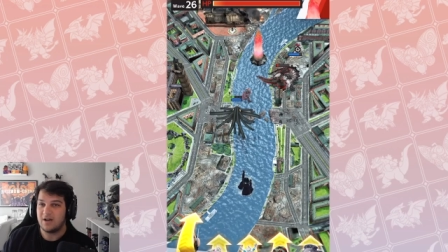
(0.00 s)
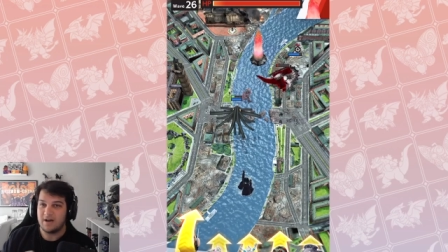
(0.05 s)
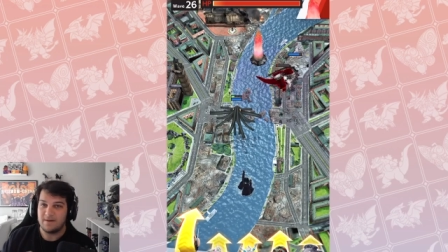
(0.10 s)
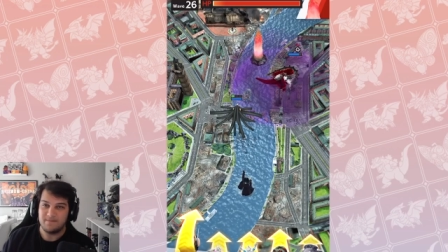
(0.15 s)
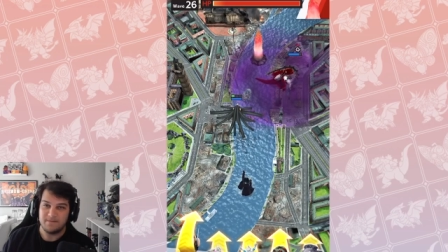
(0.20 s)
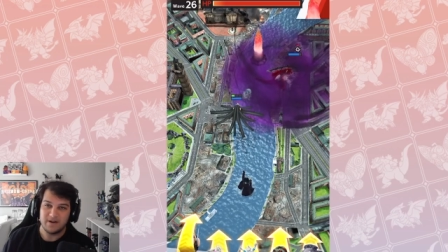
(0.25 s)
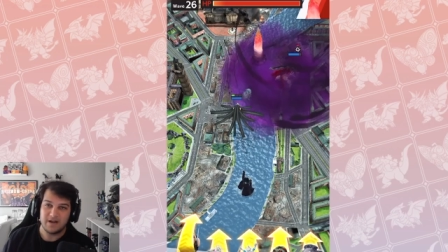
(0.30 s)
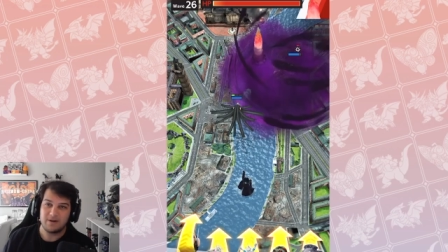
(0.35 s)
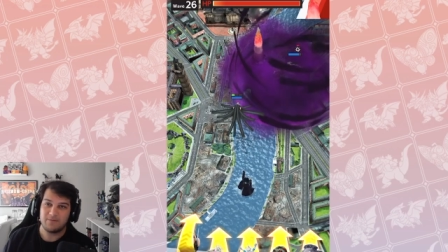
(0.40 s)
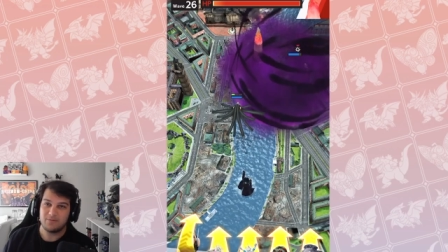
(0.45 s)

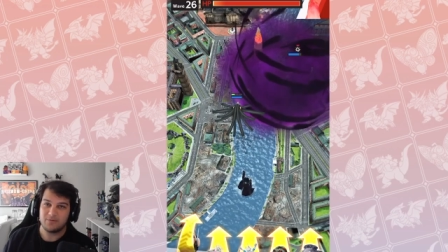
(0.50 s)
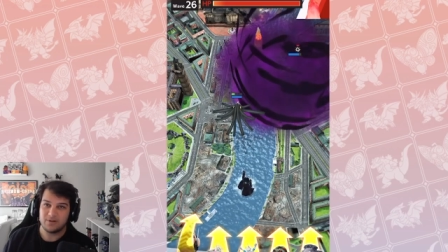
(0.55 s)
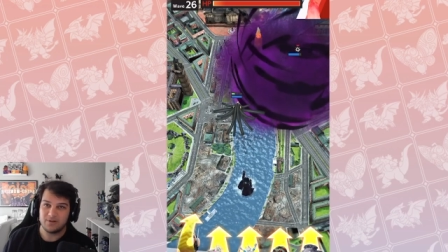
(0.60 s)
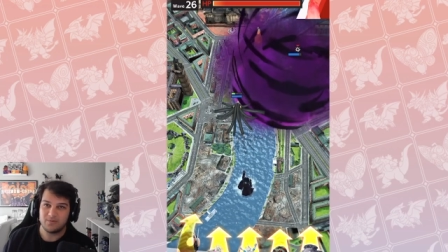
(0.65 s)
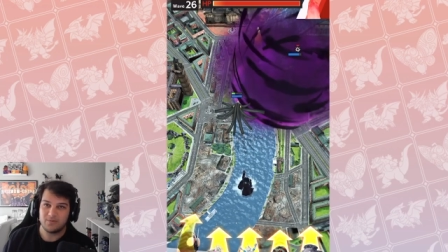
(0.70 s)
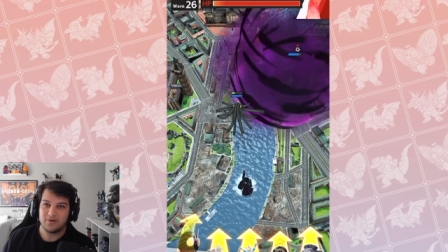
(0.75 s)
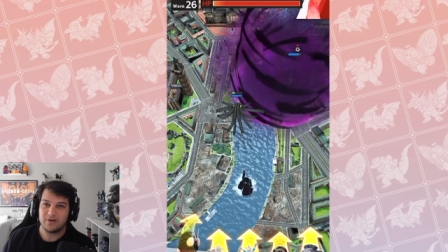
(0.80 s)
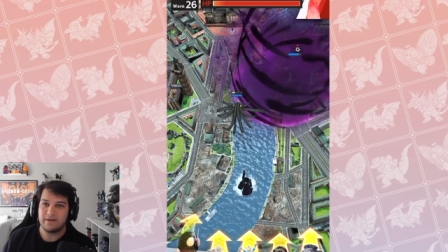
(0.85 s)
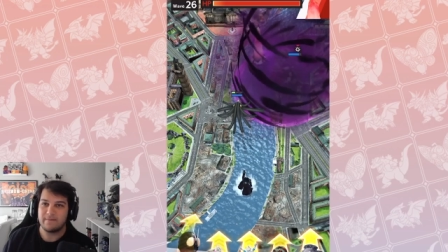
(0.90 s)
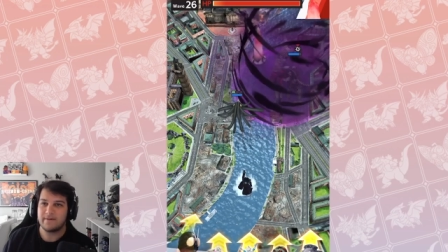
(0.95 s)
I'm not really
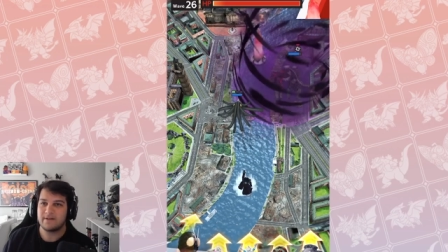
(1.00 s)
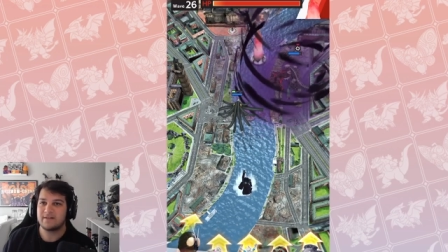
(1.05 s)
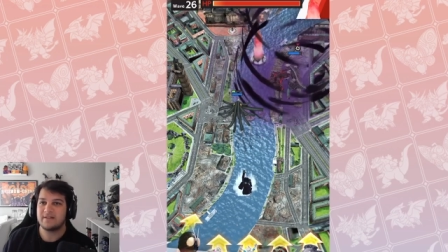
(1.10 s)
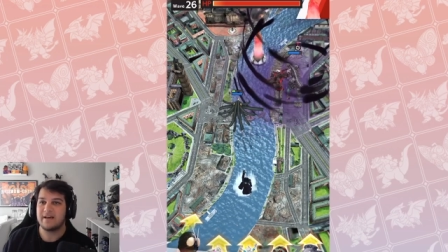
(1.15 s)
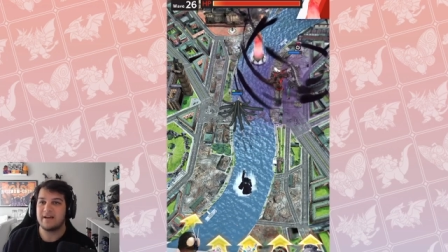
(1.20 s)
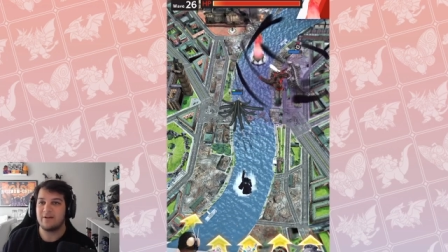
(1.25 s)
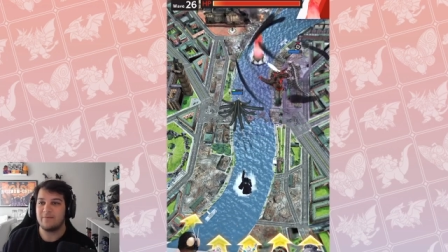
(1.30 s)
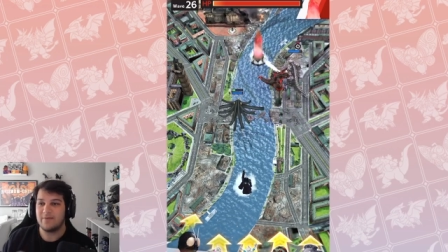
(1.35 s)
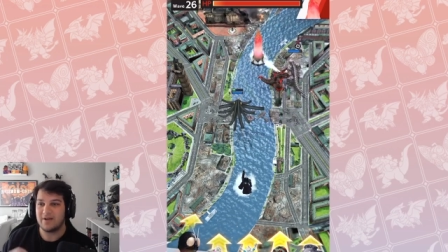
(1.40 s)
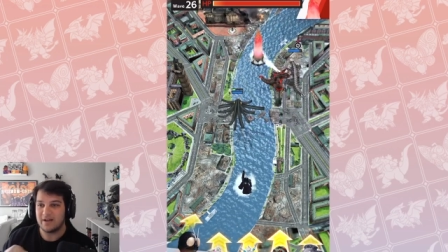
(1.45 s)
worried about
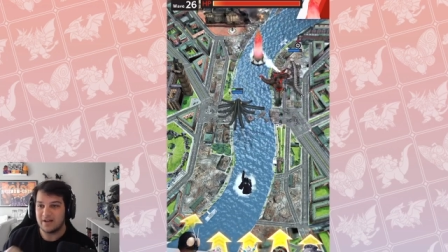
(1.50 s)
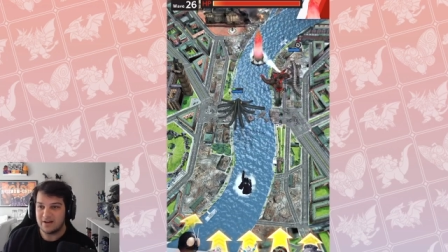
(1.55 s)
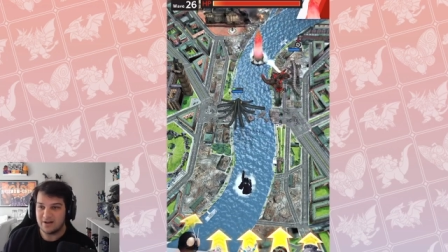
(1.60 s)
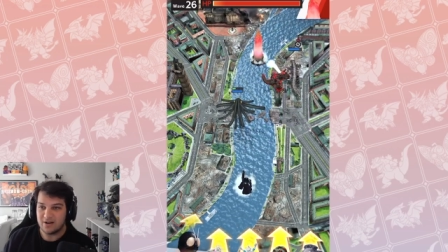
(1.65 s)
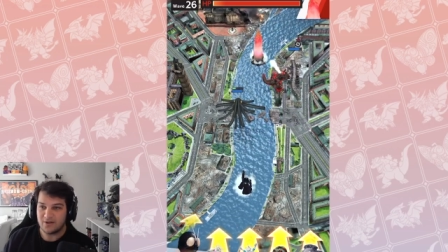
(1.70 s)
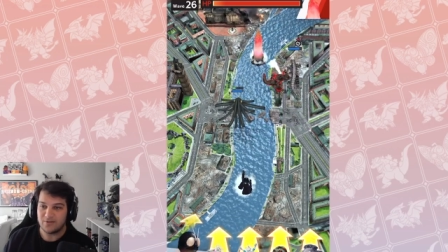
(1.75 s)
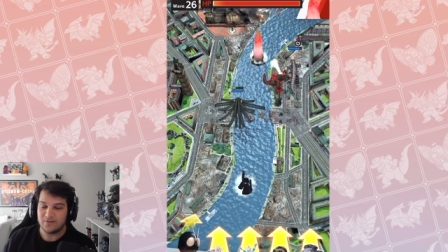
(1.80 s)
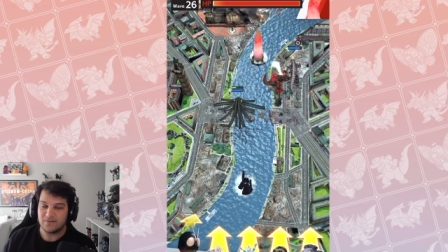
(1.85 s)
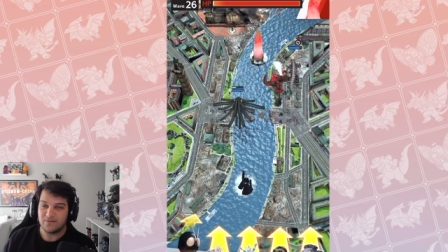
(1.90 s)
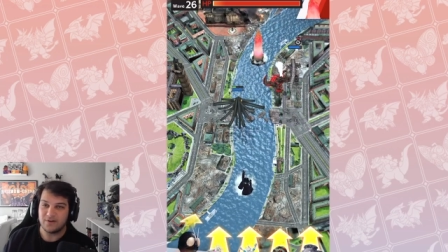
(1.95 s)
that. I'll make
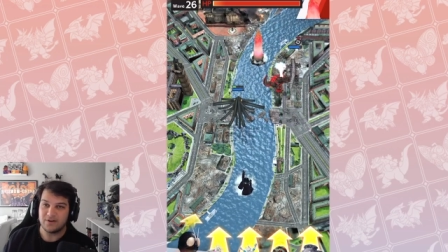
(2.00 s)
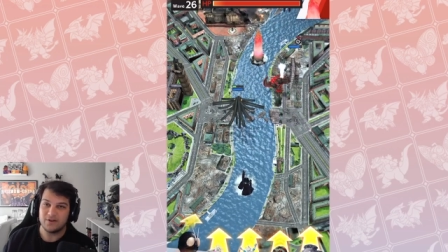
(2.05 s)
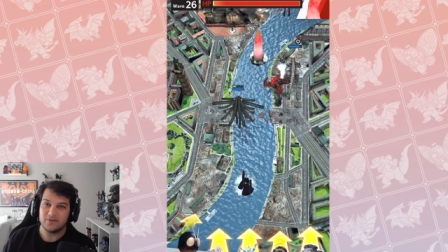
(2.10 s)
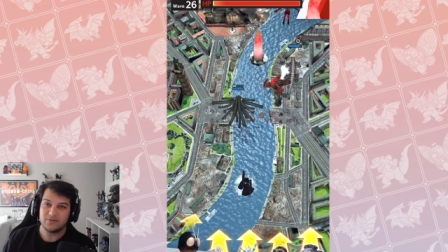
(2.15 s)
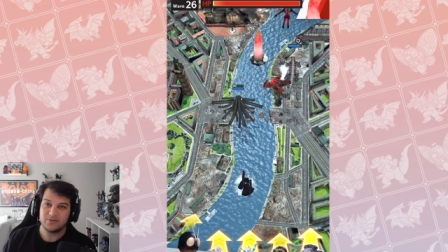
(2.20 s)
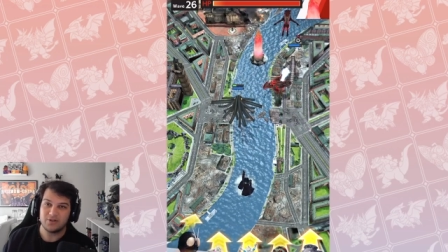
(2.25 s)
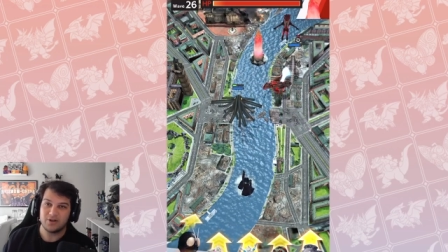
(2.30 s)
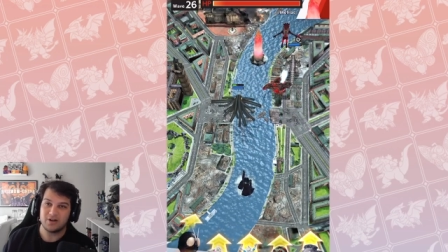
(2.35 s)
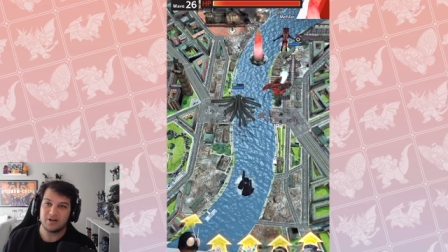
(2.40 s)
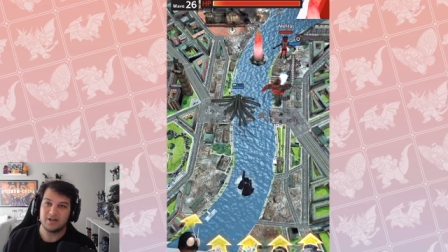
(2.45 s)
another video
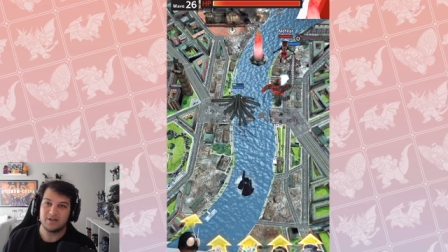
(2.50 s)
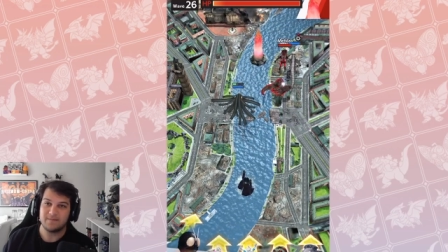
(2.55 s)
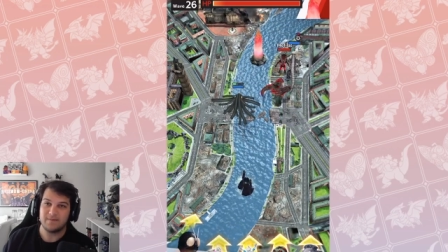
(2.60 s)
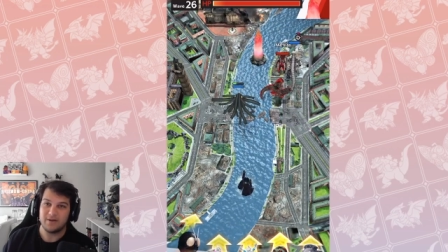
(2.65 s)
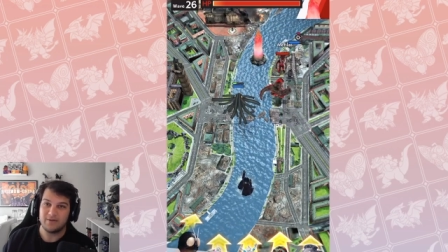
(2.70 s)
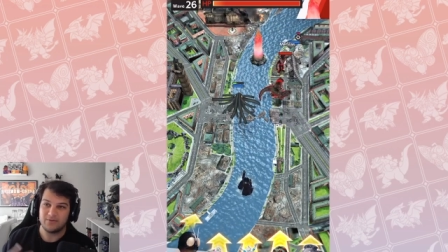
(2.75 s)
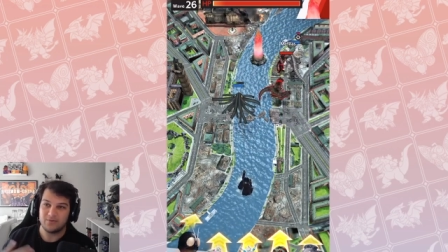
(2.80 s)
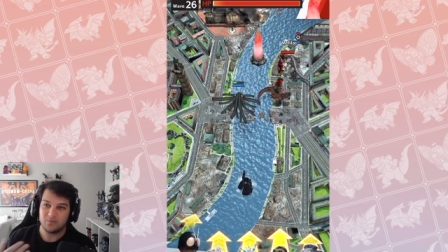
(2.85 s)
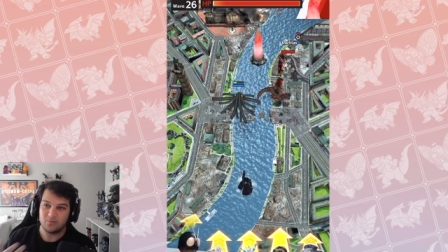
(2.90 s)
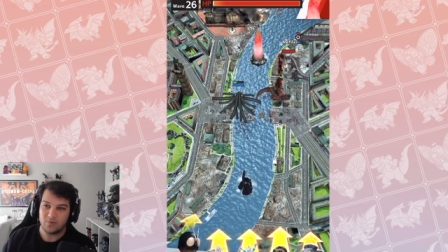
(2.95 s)
talking
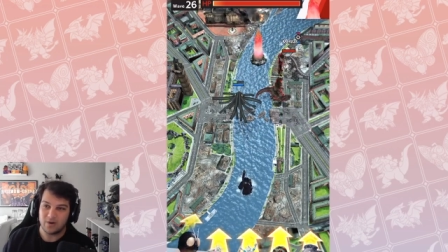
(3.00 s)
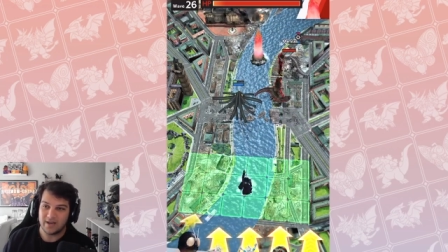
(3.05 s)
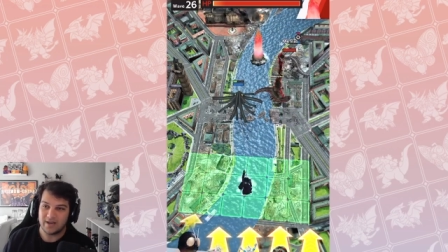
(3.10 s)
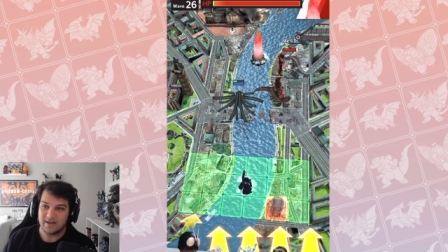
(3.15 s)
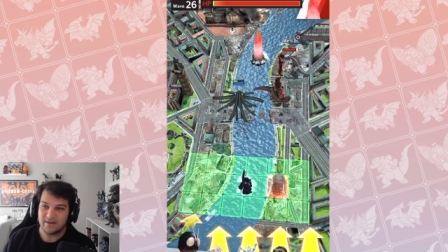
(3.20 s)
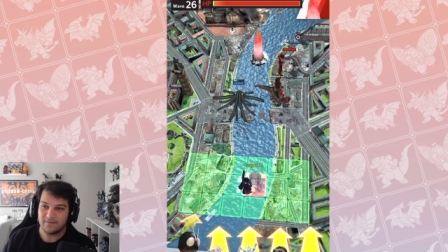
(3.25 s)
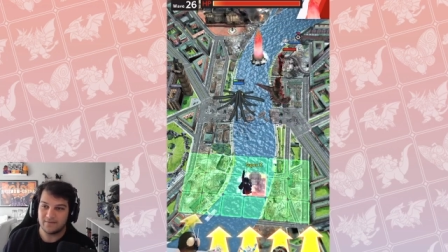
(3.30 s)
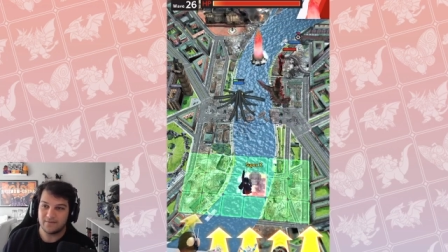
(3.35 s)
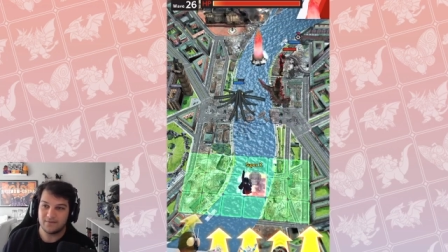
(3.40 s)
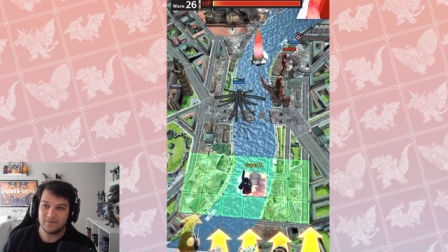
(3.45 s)
about the
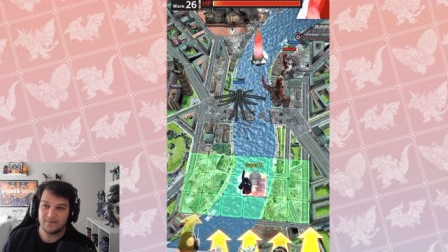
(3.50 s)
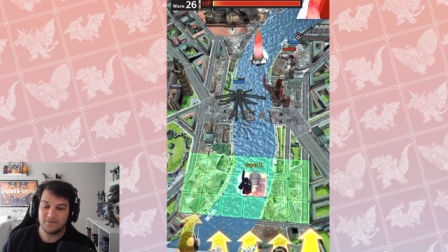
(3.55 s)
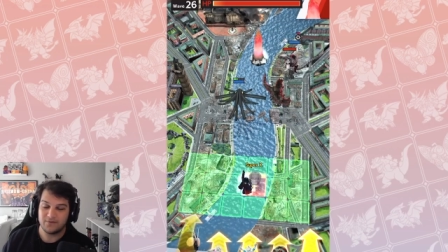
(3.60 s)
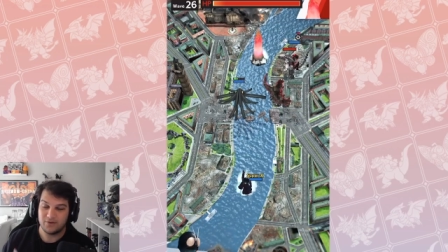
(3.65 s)
wave